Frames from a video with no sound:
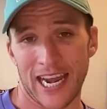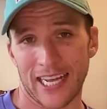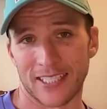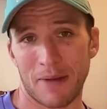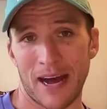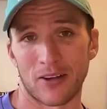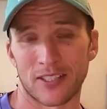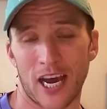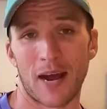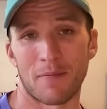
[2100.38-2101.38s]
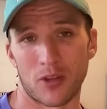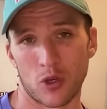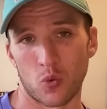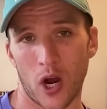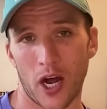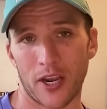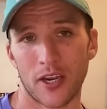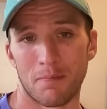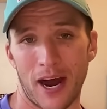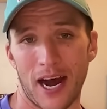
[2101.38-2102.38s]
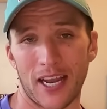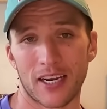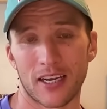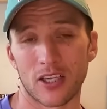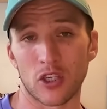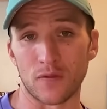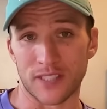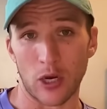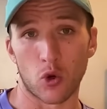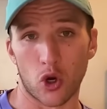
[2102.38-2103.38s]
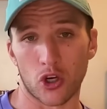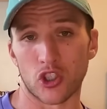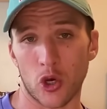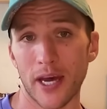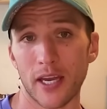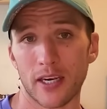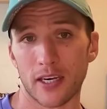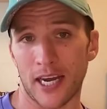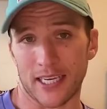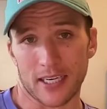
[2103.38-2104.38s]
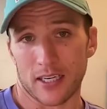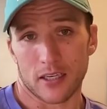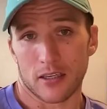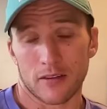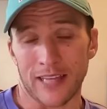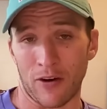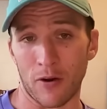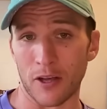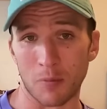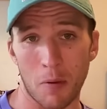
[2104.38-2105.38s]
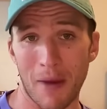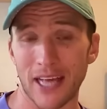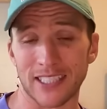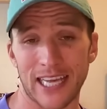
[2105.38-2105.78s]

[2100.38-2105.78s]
it's about time that you won, but you've still got to do it. Like there are some amazing